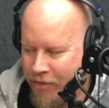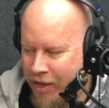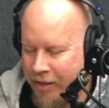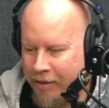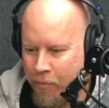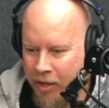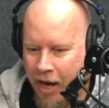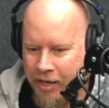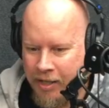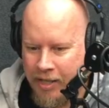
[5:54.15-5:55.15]
thing.
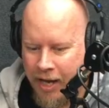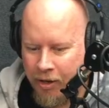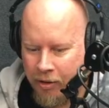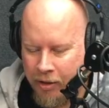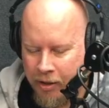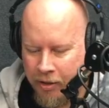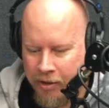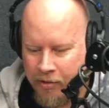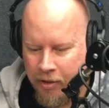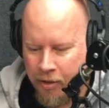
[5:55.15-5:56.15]
I did that earlier
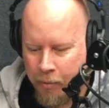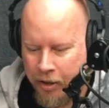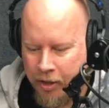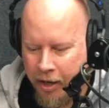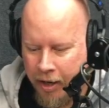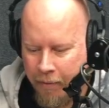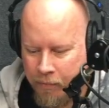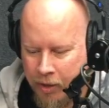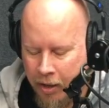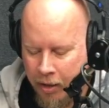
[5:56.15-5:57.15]
this year with
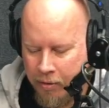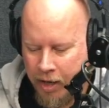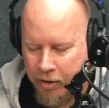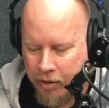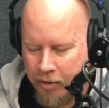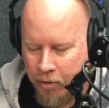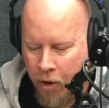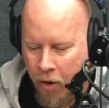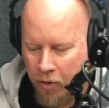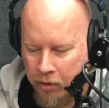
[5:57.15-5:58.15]
Nathan
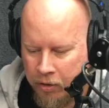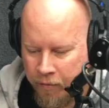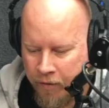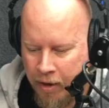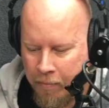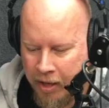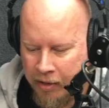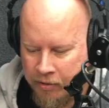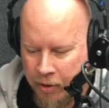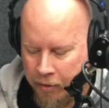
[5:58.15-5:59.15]
Hall, good friend of mine.
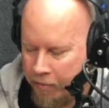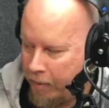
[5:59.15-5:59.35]
He's the owner of